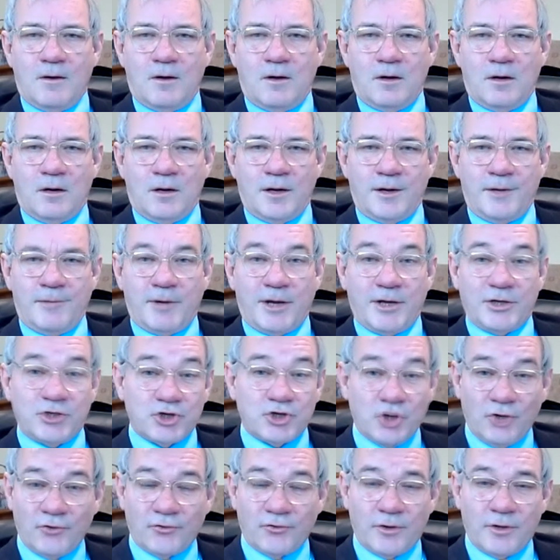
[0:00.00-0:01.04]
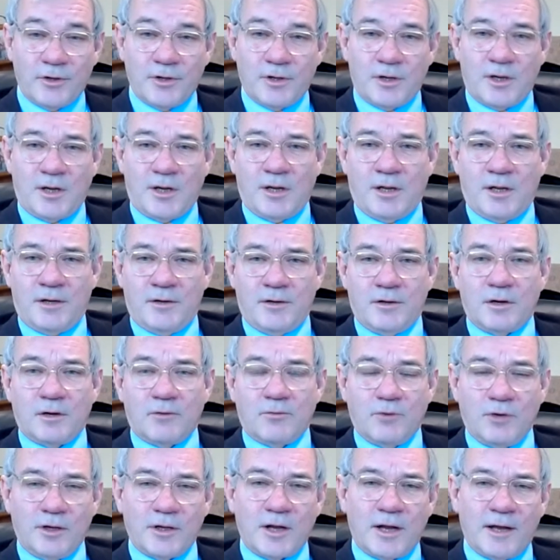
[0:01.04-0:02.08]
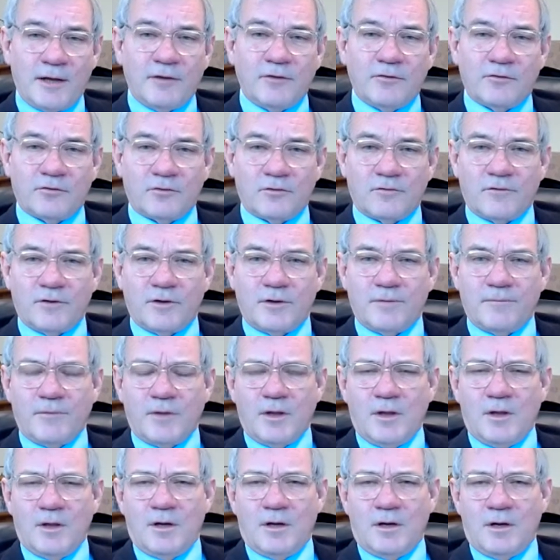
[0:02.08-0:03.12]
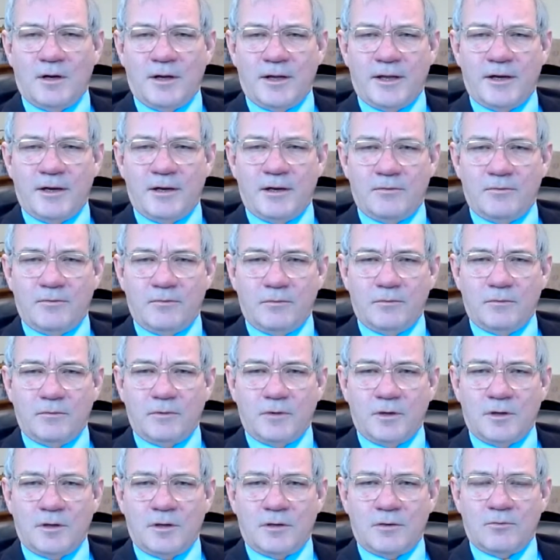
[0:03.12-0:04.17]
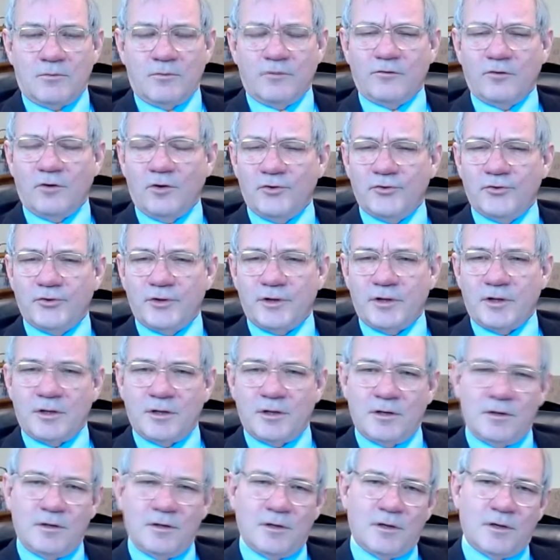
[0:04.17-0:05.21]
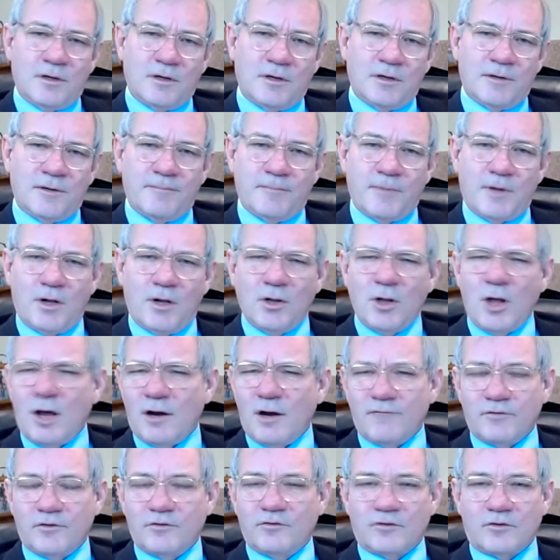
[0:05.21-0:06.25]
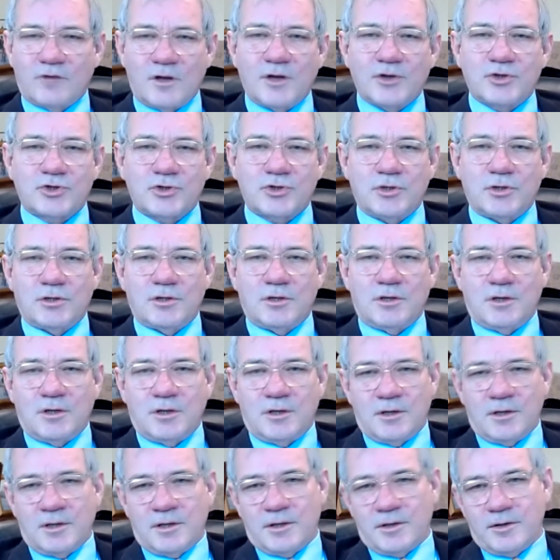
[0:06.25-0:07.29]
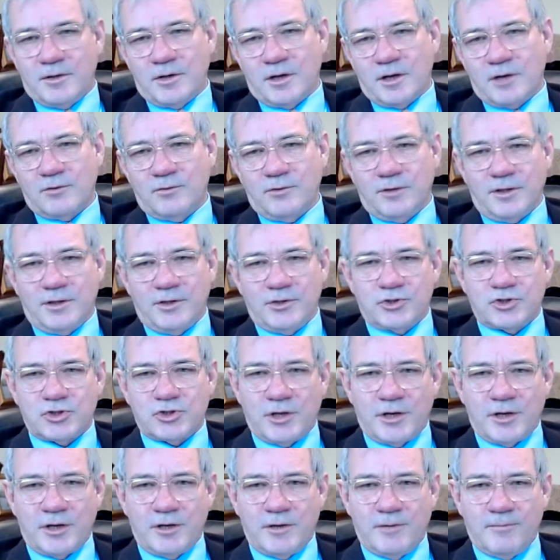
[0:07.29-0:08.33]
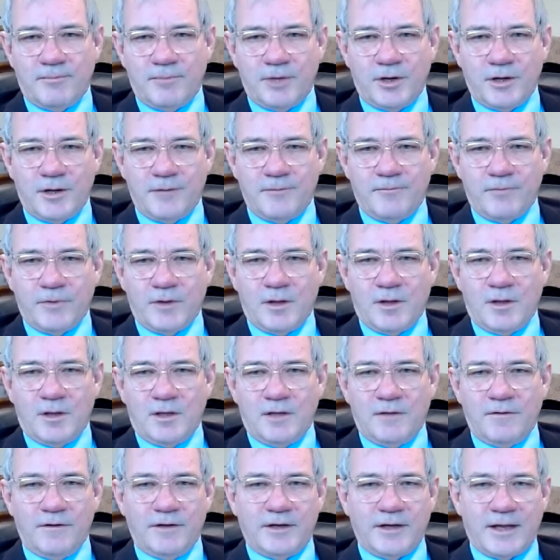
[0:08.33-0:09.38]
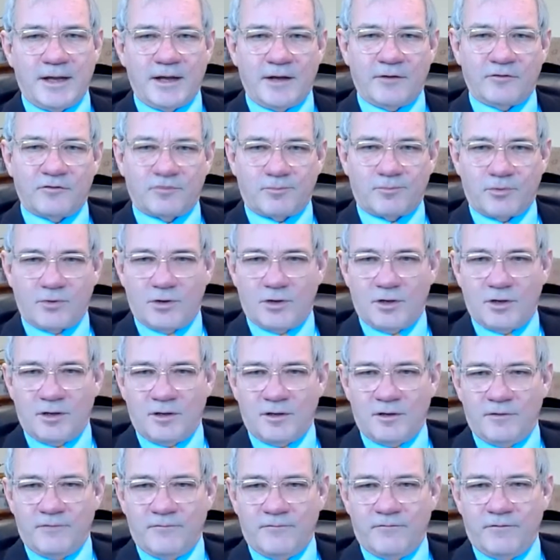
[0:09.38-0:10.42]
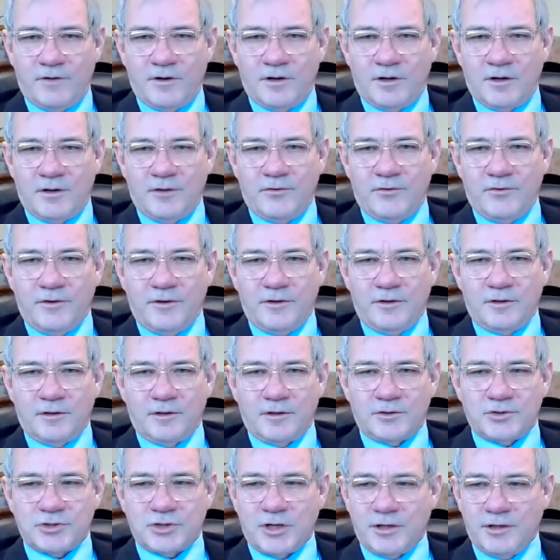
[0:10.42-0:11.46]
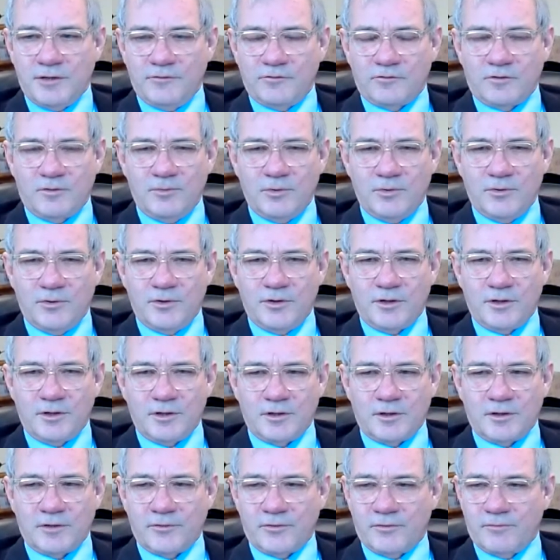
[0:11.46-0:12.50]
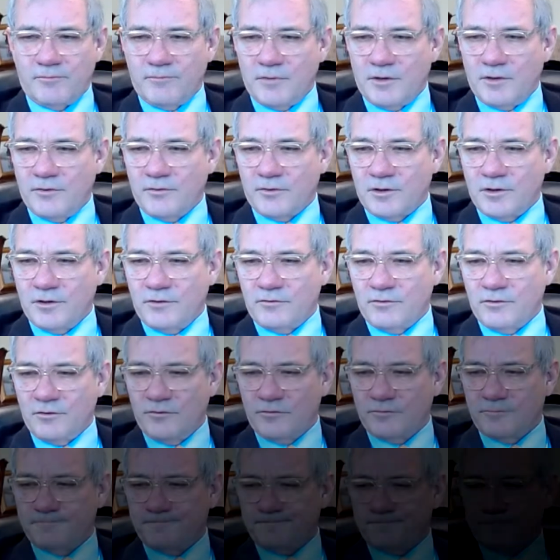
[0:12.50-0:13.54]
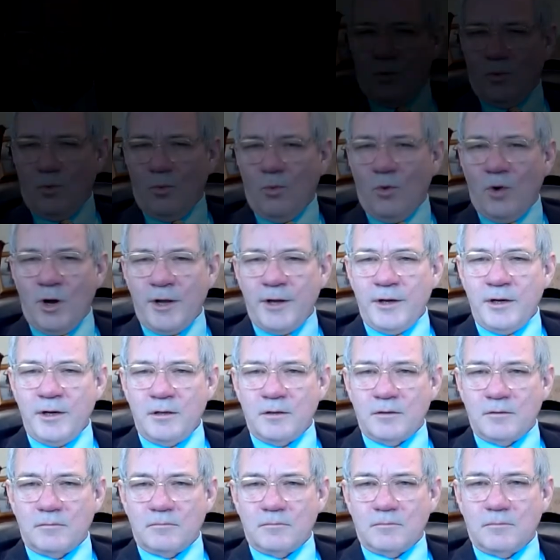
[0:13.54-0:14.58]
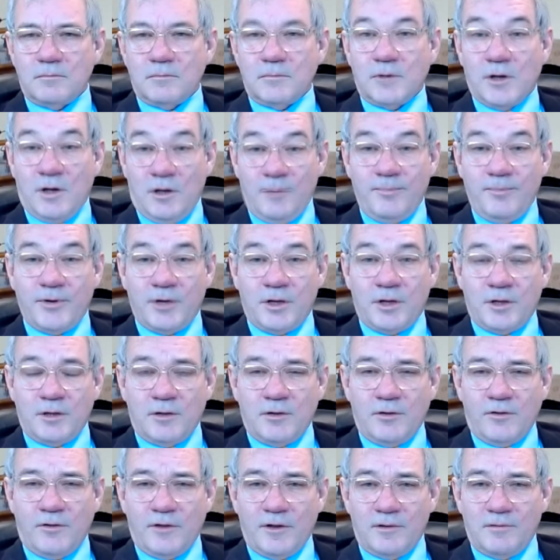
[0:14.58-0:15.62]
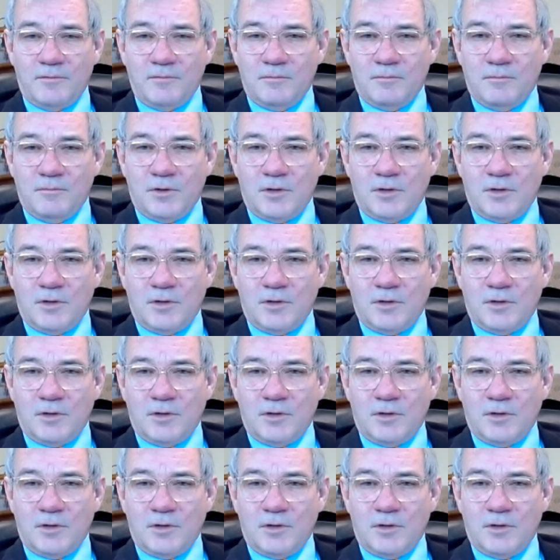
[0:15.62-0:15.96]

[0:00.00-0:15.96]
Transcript: on my children, and uh, really I deserve it. Uh, and it uh, resulted in um, a lot of discussion, uh, not only in China, but in the diaspora of uh, the Chinese community in other, other countries. One company that